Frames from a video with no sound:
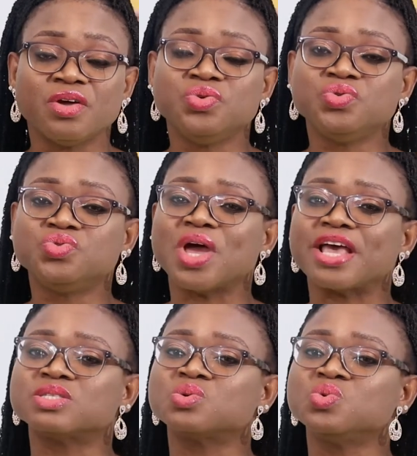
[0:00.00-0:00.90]
you do
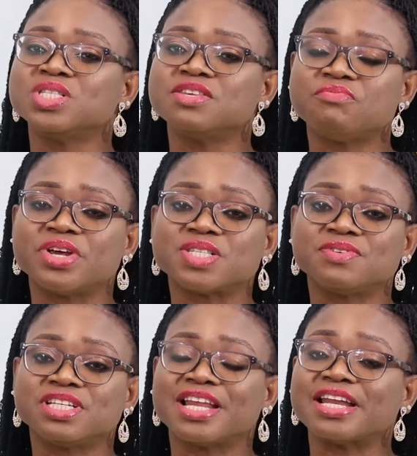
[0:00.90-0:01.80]
exclusive
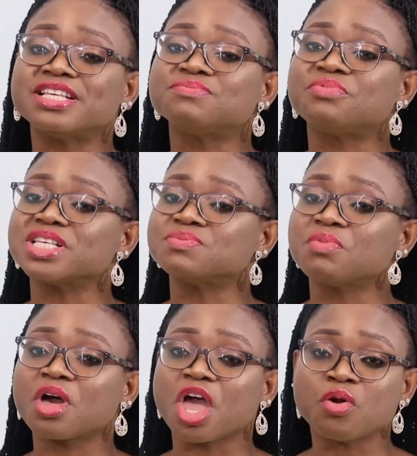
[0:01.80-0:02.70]
breastfeeding. That is breast
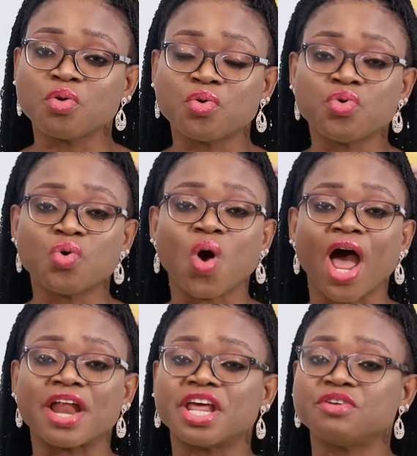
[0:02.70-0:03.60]
milk alone, no
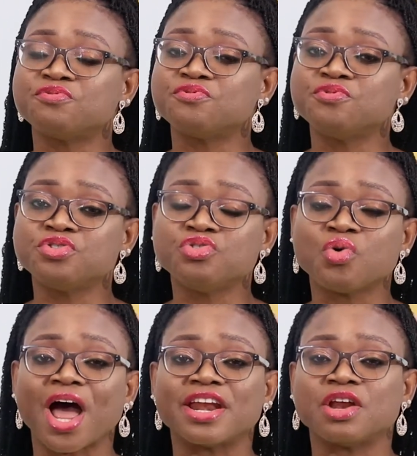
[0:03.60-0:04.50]
added food,
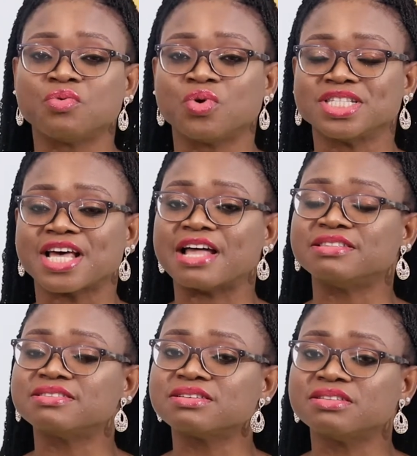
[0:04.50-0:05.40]
no added water
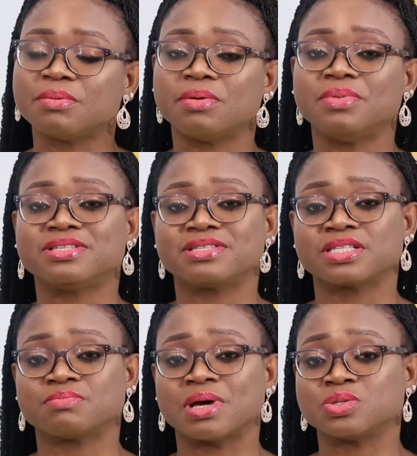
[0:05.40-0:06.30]
until the baby is
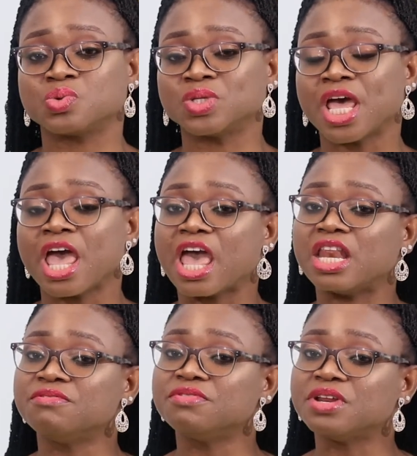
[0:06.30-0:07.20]
6 months old.
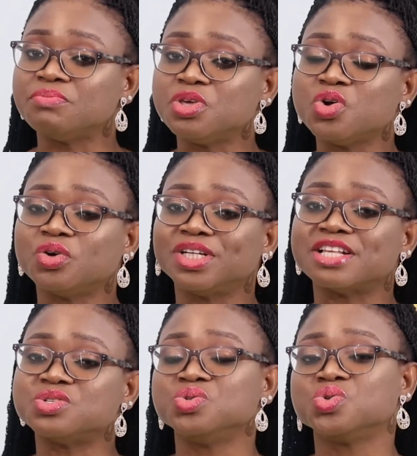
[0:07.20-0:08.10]
And even beyond
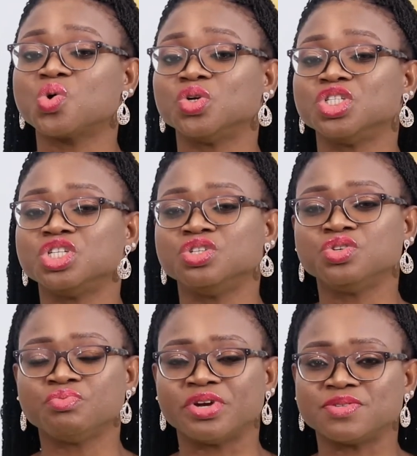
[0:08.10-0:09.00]
that, you do
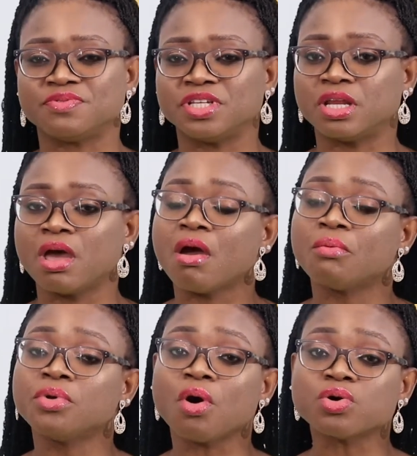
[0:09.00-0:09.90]
continued breastfeeding.
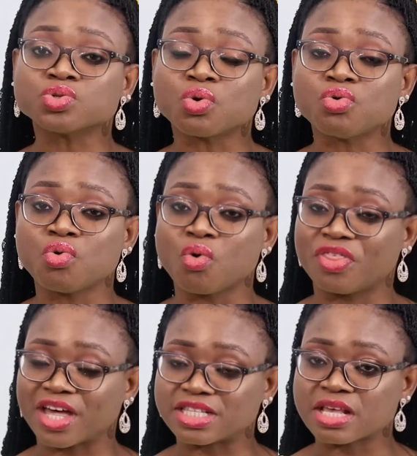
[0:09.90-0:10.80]
We also know
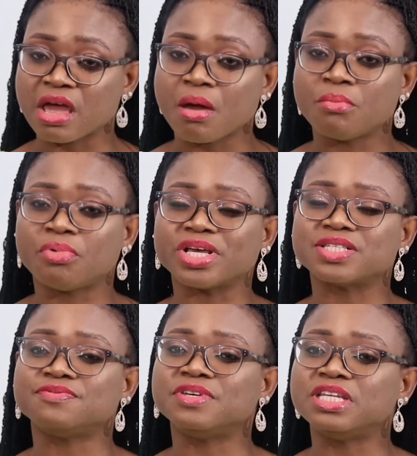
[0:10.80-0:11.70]
that
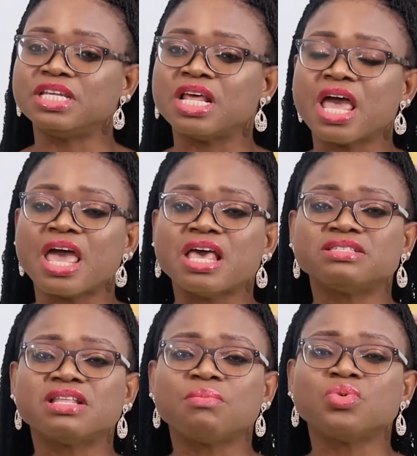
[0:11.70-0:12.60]
breastfeeding
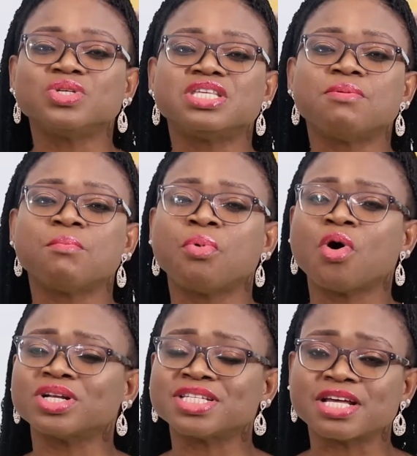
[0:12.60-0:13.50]
is the most
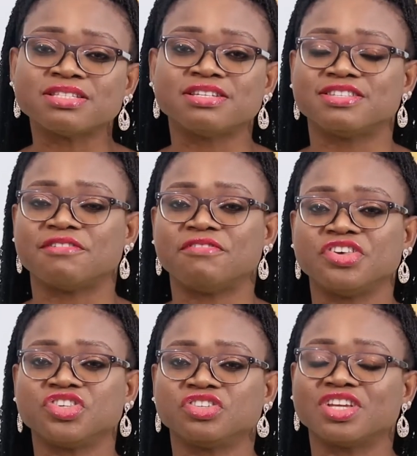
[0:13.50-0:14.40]
important
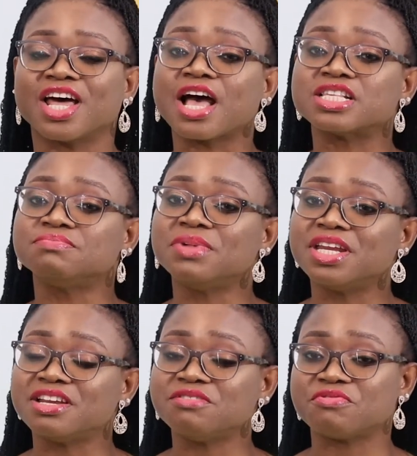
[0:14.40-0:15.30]
intervention that has made
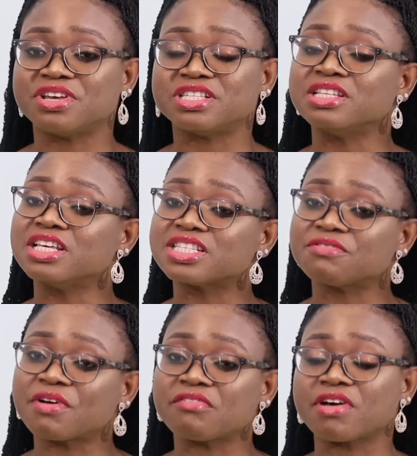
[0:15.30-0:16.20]
a difference in the
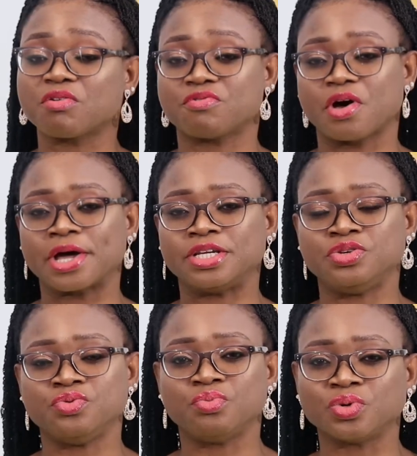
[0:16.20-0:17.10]
survival of our
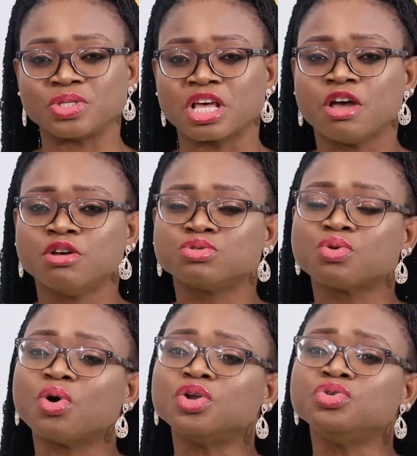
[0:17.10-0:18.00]
newborns. So
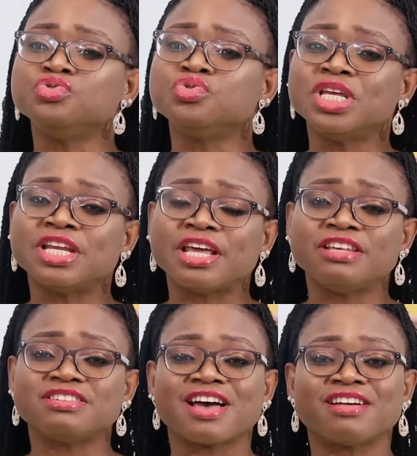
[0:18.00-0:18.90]
what you do in the
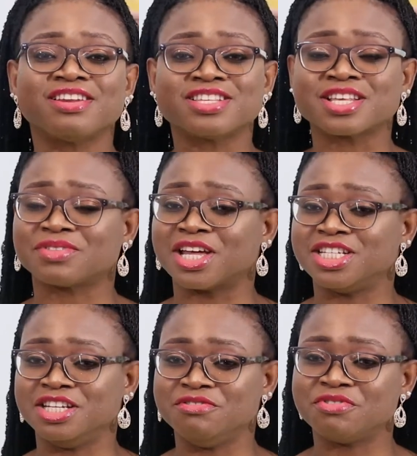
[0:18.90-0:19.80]
initial days after
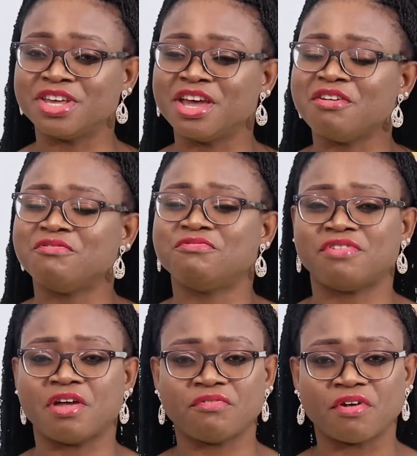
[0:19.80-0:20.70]
delivery,
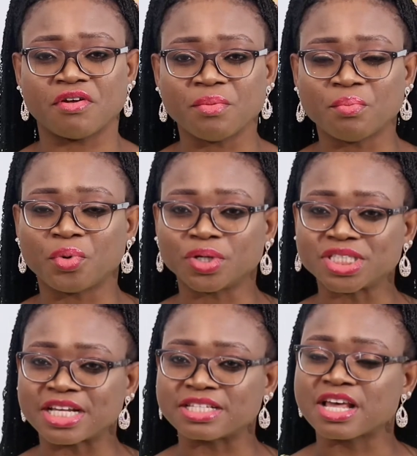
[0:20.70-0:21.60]
very, very
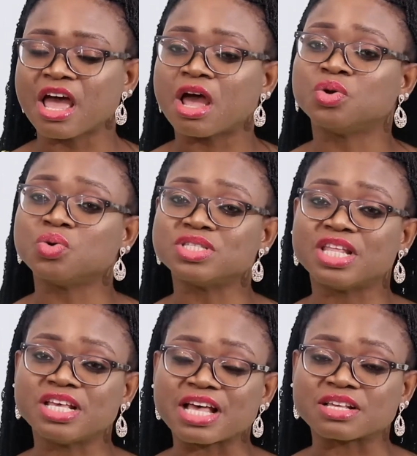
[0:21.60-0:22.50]
important. Those
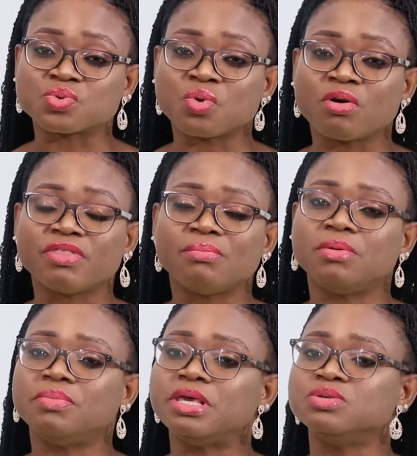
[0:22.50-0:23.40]
days as well, the
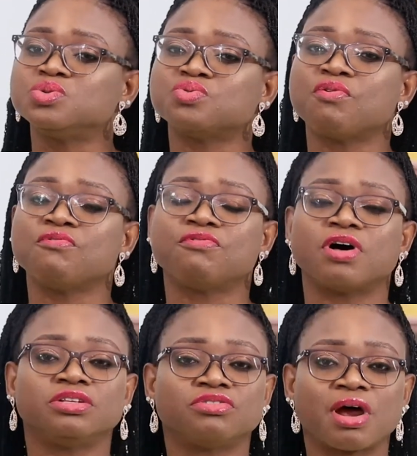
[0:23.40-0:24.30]
baby is so
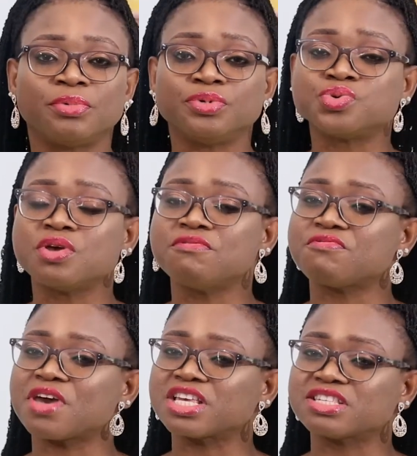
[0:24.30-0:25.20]
vulnerable to
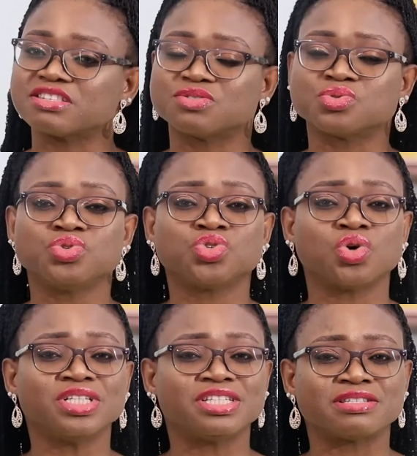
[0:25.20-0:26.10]
infections, to
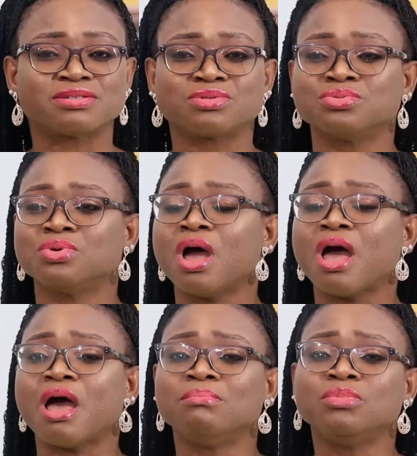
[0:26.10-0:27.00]
jaundice, to
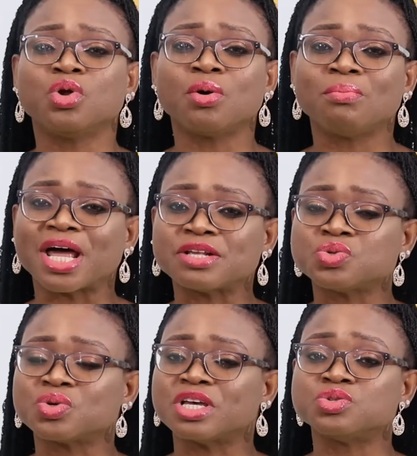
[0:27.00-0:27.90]
low blood
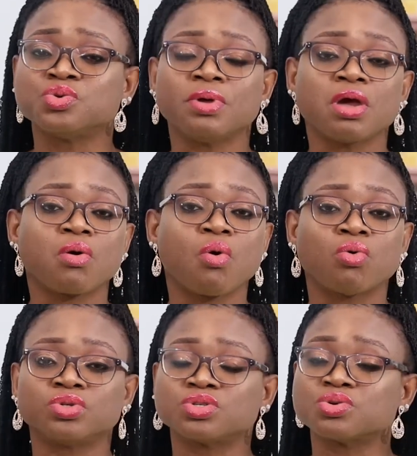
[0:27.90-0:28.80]
sugars, to being
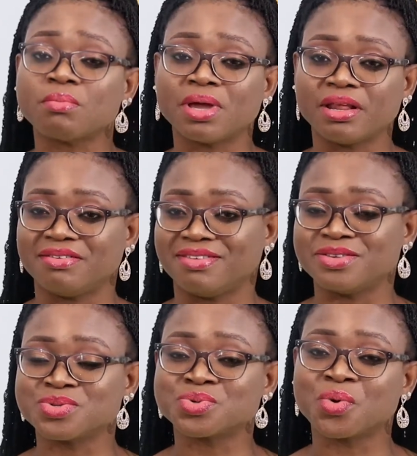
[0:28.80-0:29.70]
cold, so many
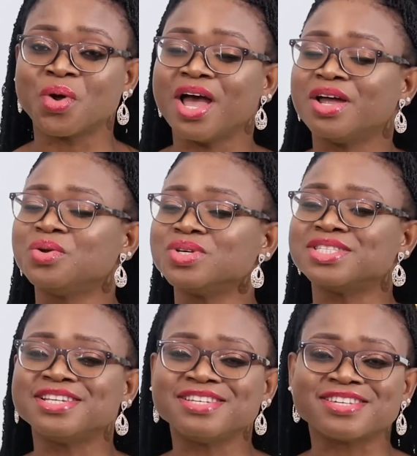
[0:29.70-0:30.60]
things. So those
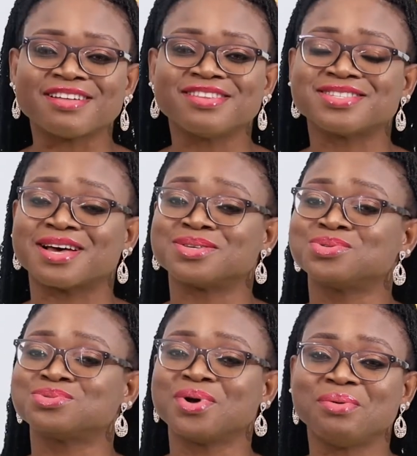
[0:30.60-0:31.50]
initial days are
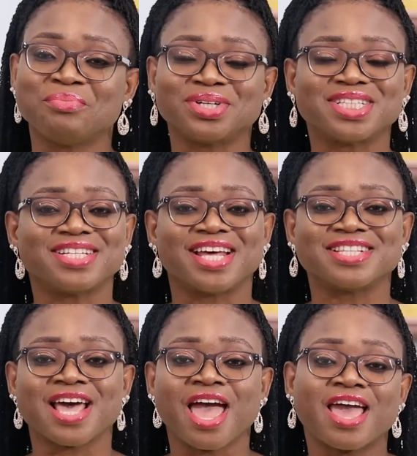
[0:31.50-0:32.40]
so important
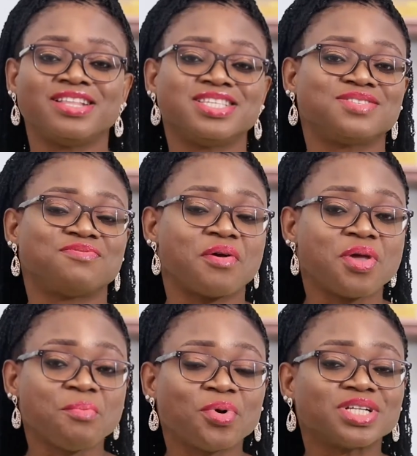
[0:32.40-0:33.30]
that it is very
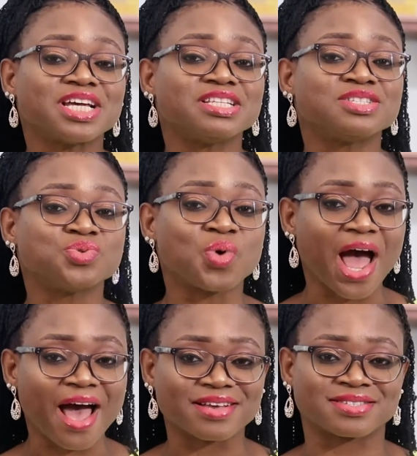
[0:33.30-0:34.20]
important to
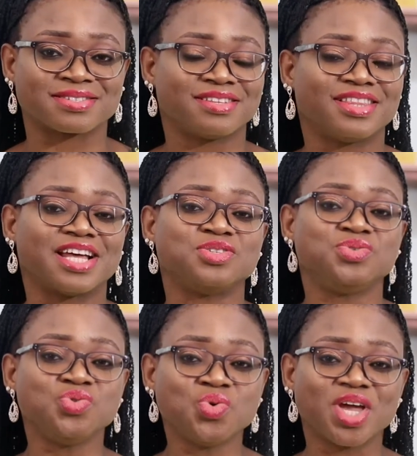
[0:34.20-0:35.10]
us that
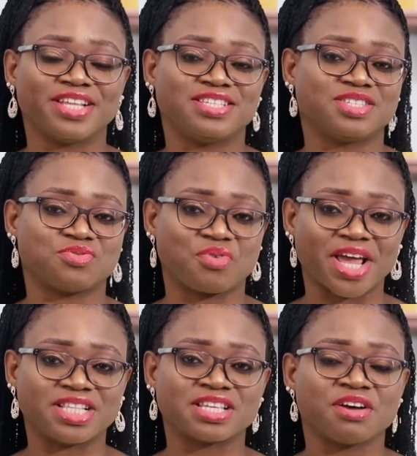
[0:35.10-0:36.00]
you get it
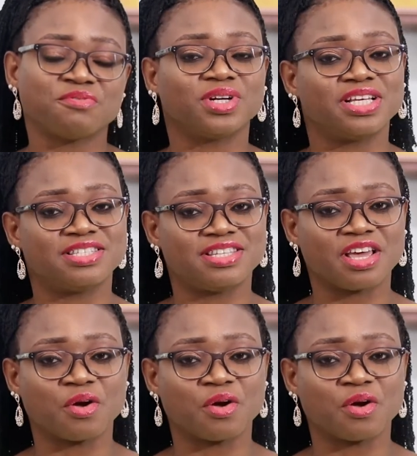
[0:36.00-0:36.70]
right for the sake